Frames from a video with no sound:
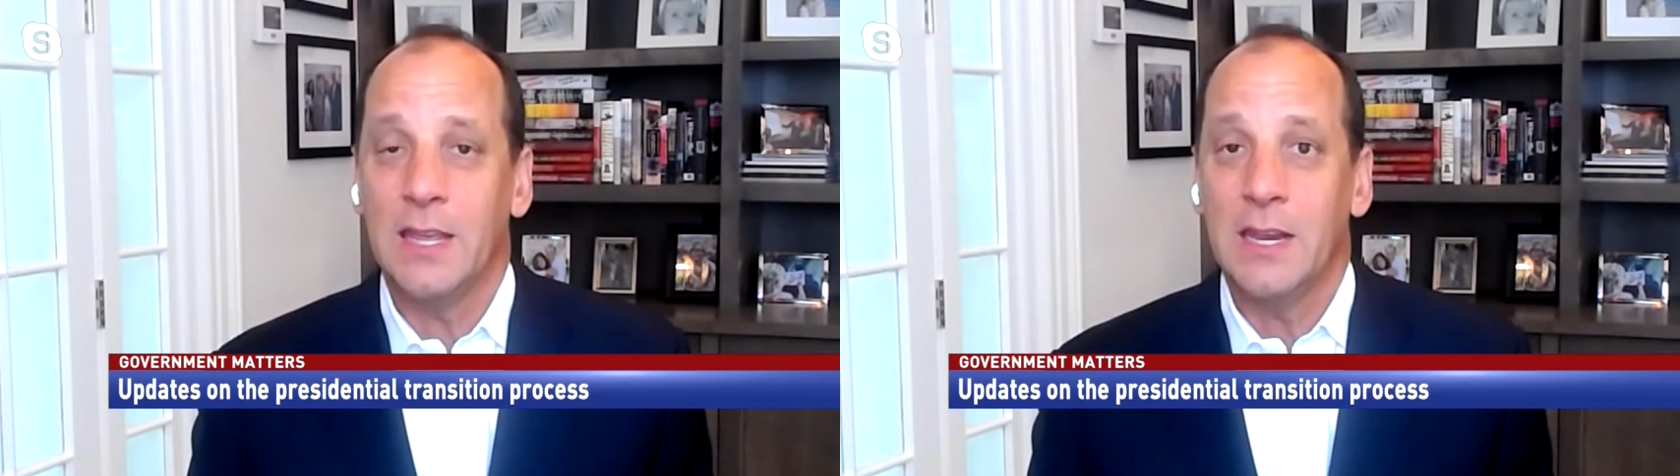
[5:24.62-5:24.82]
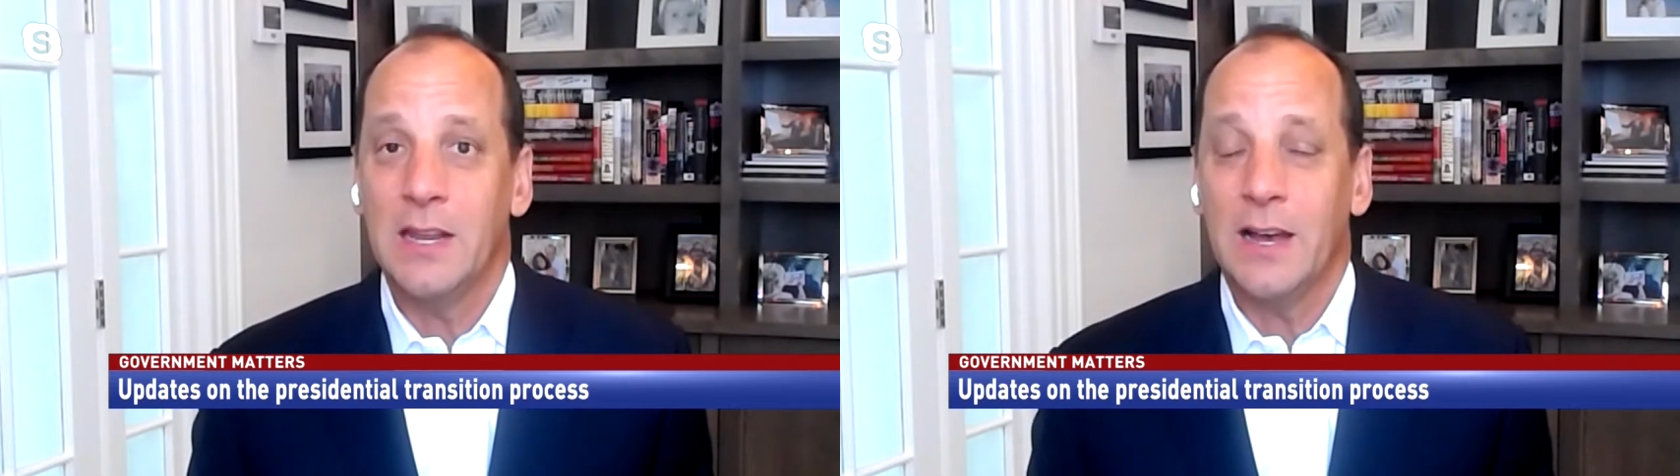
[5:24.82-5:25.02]

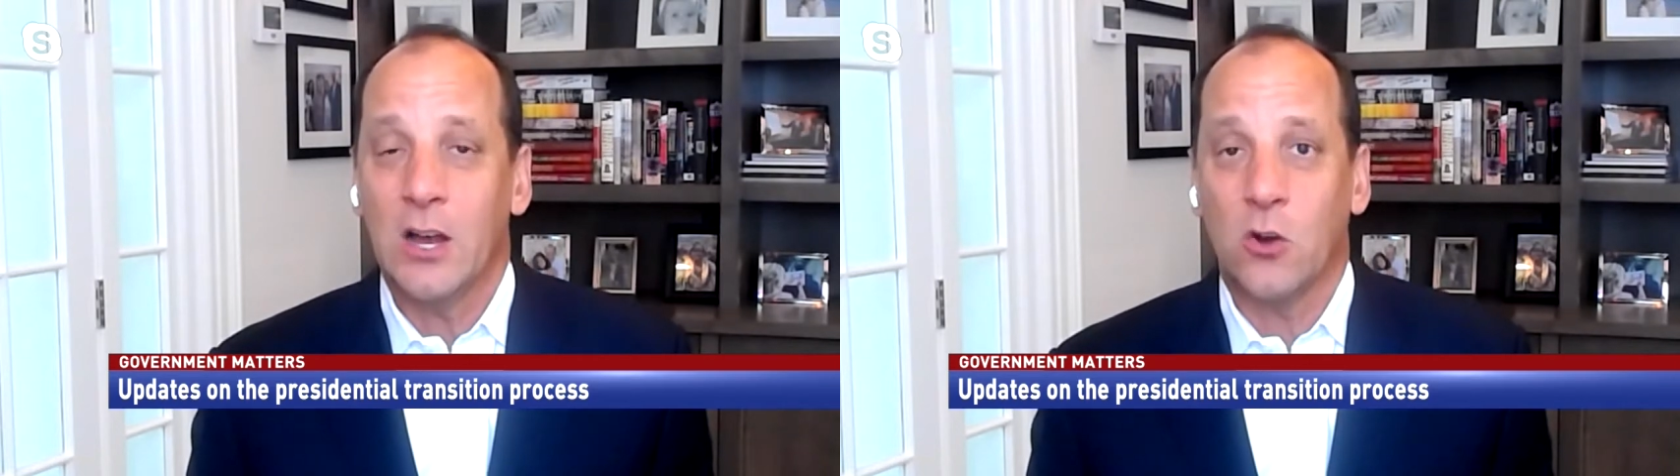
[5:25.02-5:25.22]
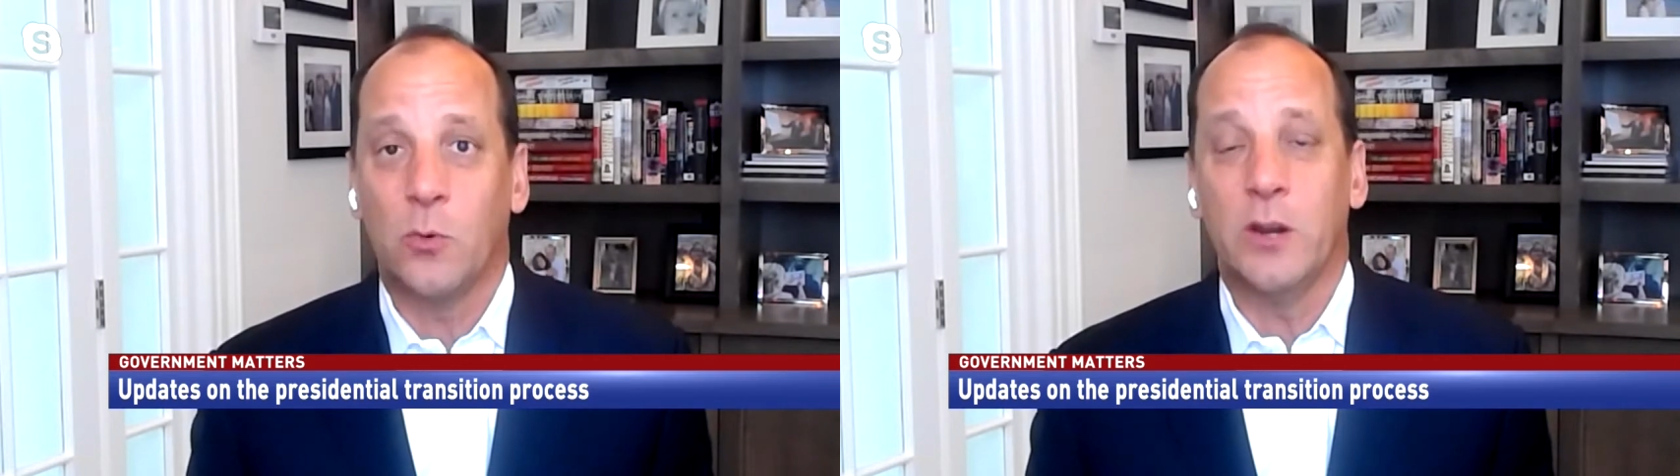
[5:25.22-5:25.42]
in
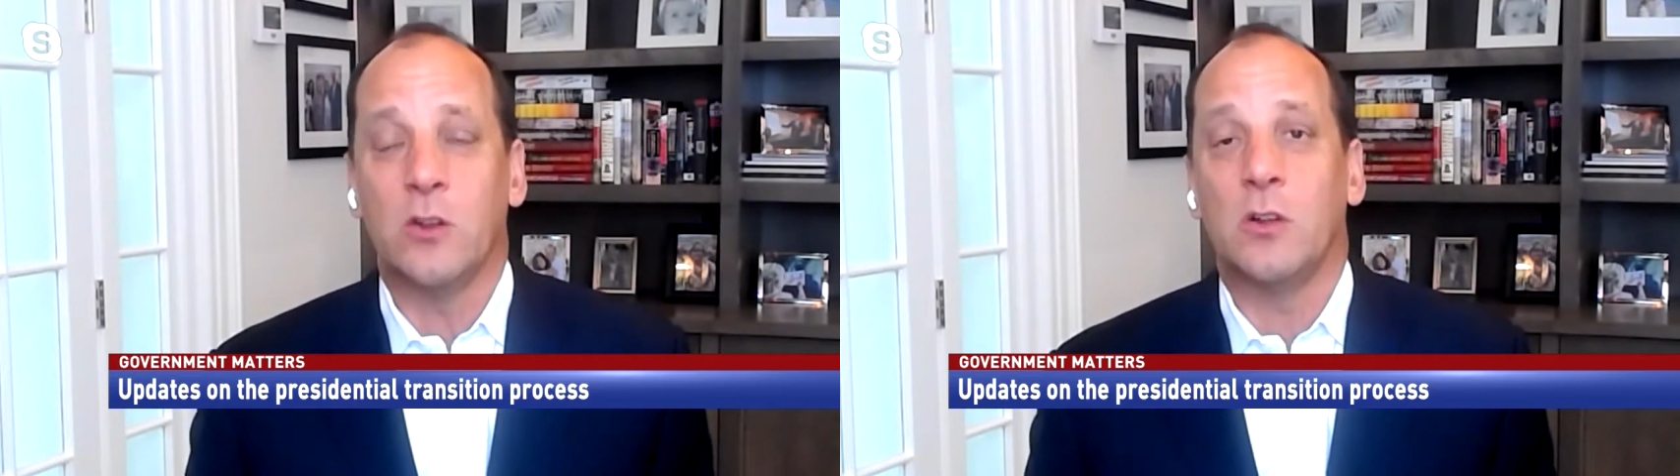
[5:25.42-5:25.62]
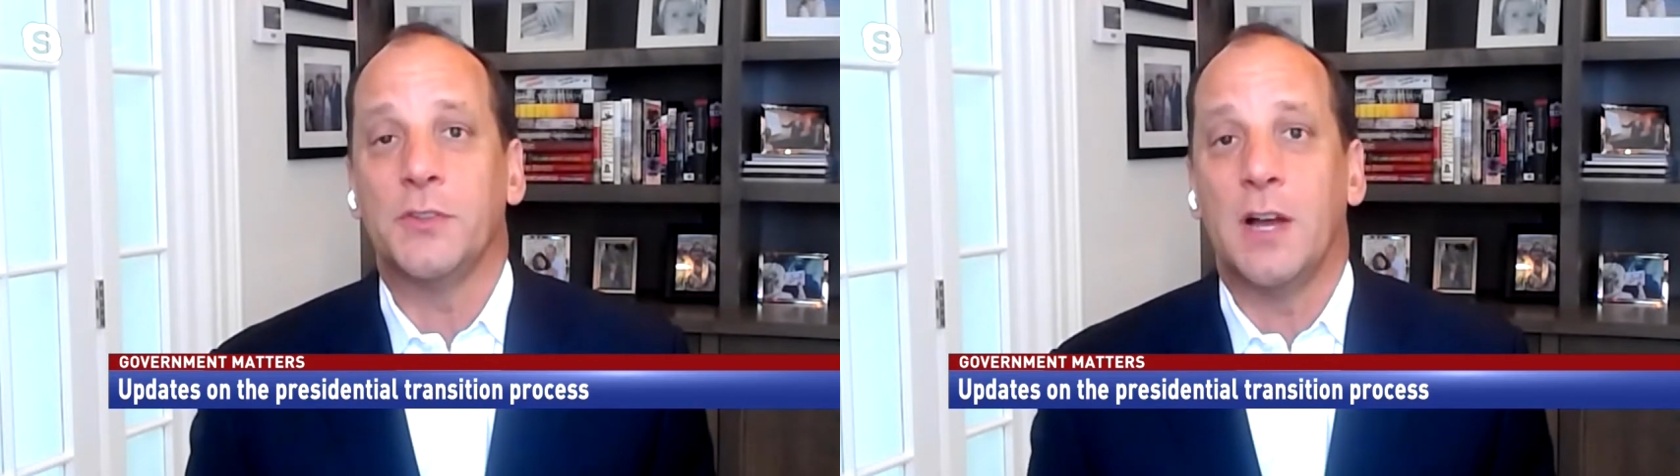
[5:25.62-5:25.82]
a
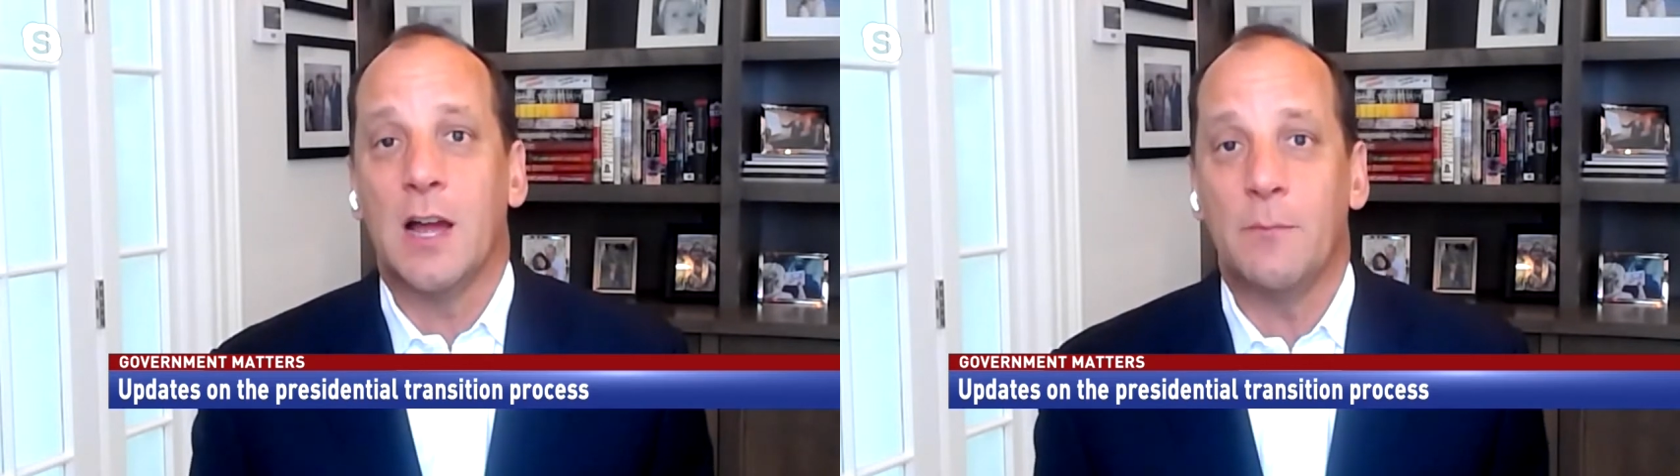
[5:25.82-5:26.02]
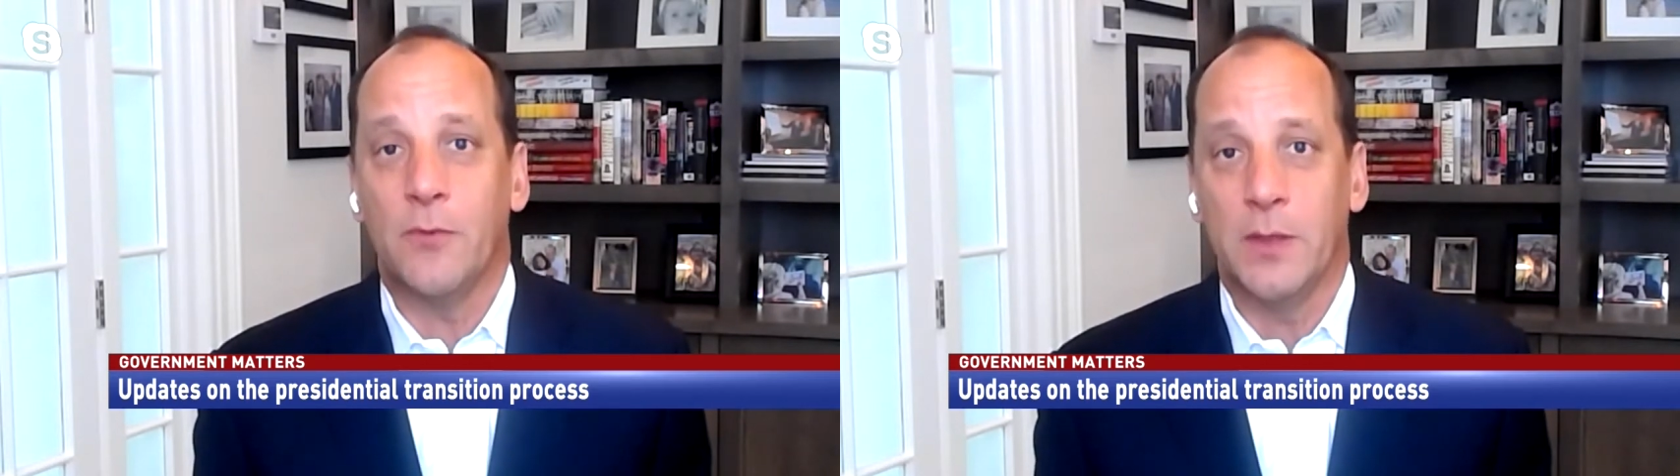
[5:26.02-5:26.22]
critical
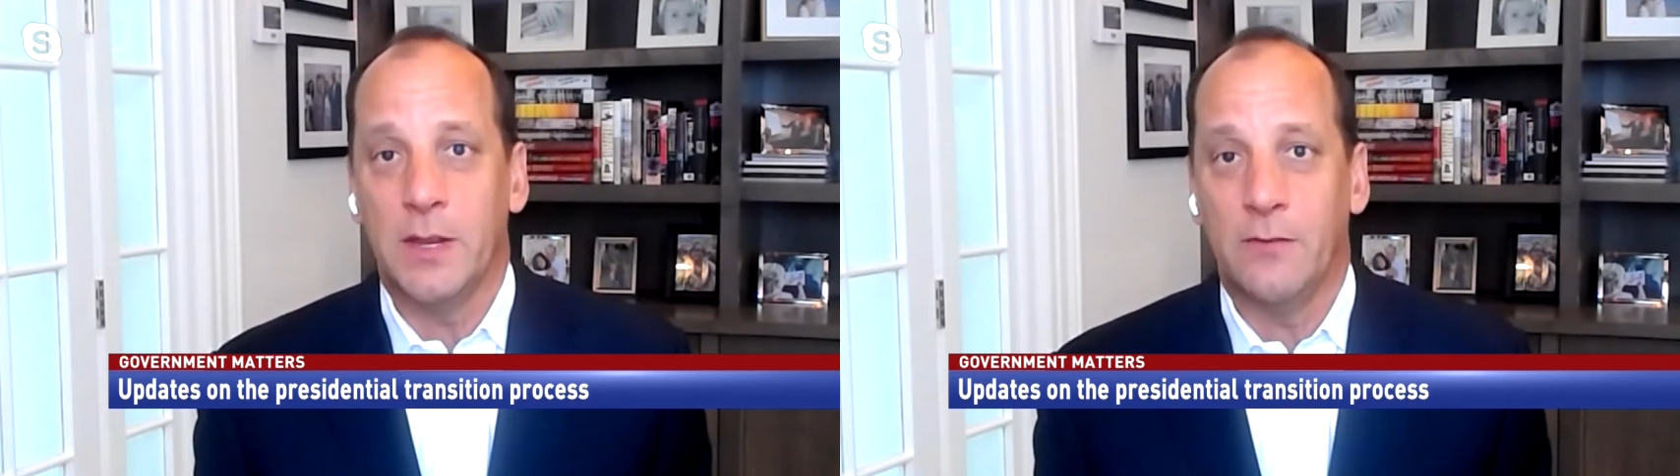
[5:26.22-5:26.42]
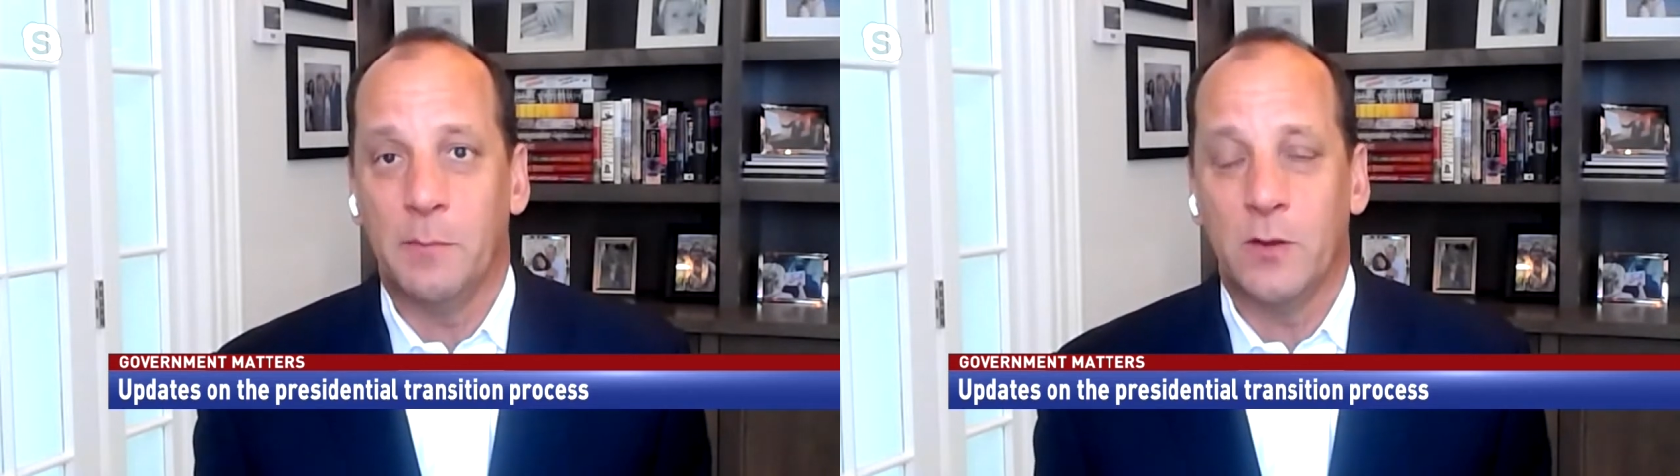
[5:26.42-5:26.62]
time for the
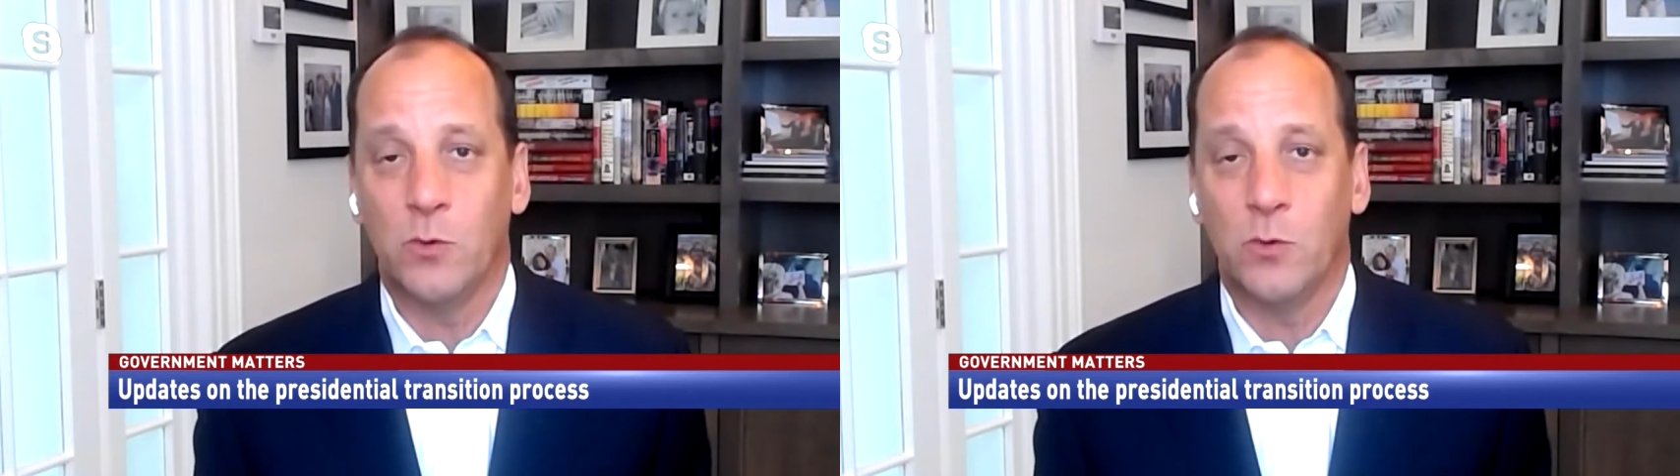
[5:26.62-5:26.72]
government.